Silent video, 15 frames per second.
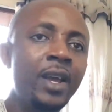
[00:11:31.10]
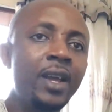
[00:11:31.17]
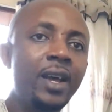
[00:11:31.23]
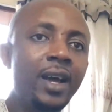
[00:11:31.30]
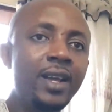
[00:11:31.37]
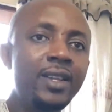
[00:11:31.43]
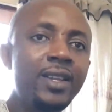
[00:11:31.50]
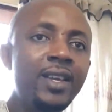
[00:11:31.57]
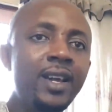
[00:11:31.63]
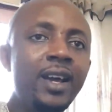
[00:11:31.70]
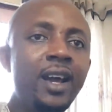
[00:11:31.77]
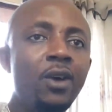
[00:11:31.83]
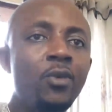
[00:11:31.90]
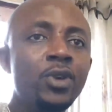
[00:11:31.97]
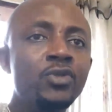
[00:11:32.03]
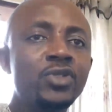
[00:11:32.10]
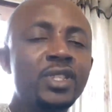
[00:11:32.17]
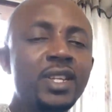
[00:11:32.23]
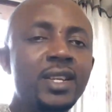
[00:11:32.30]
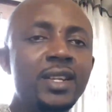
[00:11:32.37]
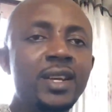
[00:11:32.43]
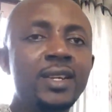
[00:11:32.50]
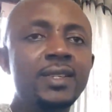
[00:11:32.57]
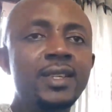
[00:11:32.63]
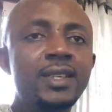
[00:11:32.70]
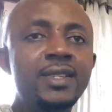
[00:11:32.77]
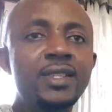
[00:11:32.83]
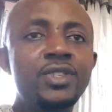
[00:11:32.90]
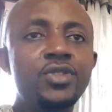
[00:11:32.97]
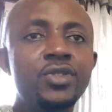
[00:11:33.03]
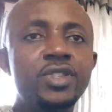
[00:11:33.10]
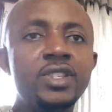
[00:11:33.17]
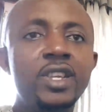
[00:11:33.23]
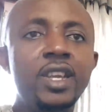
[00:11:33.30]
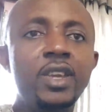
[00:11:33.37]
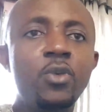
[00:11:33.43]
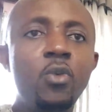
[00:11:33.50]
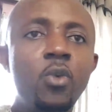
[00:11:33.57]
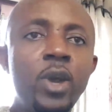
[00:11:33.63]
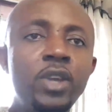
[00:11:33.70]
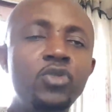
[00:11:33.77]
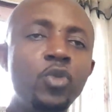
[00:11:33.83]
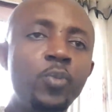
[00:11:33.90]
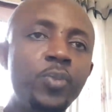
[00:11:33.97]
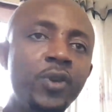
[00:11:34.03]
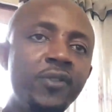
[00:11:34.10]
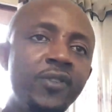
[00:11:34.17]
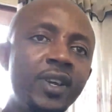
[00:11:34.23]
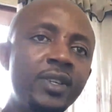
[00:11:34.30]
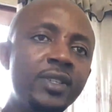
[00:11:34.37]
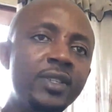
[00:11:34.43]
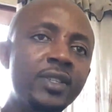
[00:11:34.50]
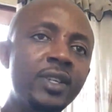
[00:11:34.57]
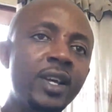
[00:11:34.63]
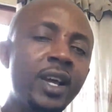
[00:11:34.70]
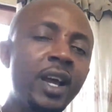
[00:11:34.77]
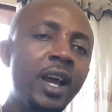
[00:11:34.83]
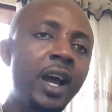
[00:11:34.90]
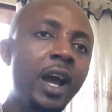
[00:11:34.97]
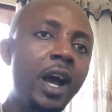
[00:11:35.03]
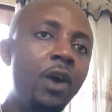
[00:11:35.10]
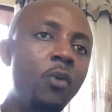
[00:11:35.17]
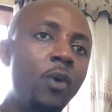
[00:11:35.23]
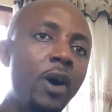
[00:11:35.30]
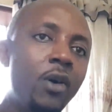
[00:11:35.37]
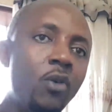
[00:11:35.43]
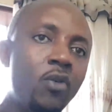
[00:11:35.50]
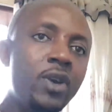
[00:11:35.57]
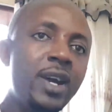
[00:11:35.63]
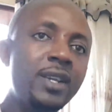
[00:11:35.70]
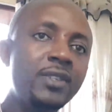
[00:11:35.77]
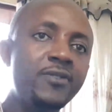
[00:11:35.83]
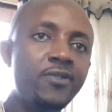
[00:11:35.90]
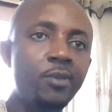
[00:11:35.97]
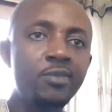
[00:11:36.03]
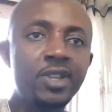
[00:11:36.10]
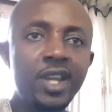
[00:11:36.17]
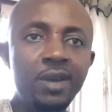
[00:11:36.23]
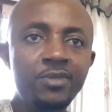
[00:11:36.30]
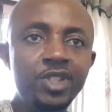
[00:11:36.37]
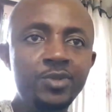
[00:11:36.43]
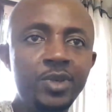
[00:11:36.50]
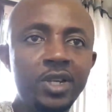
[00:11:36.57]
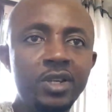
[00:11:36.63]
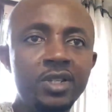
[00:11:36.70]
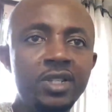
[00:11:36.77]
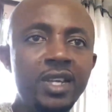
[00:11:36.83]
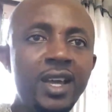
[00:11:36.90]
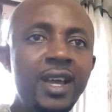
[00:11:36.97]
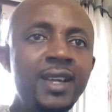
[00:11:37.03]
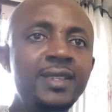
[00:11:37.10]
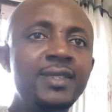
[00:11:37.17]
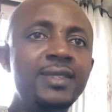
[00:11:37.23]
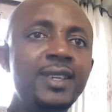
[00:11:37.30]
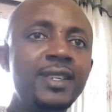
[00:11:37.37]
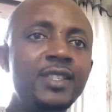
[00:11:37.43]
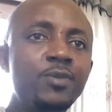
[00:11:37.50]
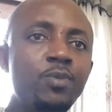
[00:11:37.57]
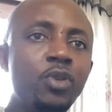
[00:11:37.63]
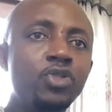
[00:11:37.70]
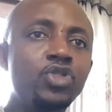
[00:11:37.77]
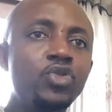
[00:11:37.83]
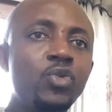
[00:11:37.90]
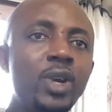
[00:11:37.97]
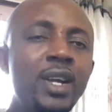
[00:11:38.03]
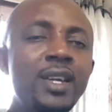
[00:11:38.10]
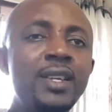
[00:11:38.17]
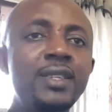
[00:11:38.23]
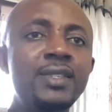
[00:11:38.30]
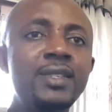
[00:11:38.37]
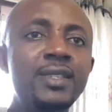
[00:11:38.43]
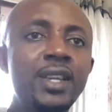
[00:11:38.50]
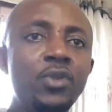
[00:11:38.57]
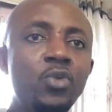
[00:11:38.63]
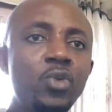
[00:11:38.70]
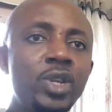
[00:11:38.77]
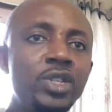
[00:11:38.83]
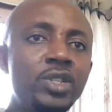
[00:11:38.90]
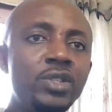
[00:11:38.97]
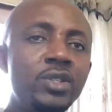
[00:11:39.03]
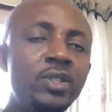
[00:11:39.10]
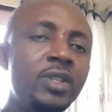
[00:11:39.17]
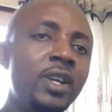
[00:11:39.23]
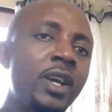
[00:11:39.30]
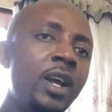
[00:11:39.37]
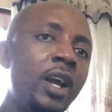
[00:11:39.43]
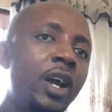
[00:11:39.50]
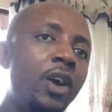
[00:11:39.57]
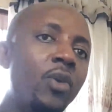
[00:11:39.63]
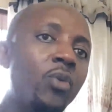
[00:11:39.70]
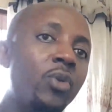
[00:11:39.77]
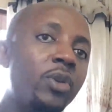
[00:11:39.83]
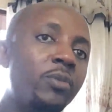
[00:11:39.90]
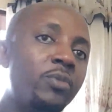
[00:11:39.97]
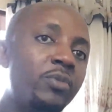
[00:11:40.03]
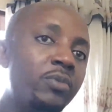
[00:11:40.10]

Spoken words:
And here I want to say that it is just a way to prevent our organs from damage, because excess blood sugar in circulation will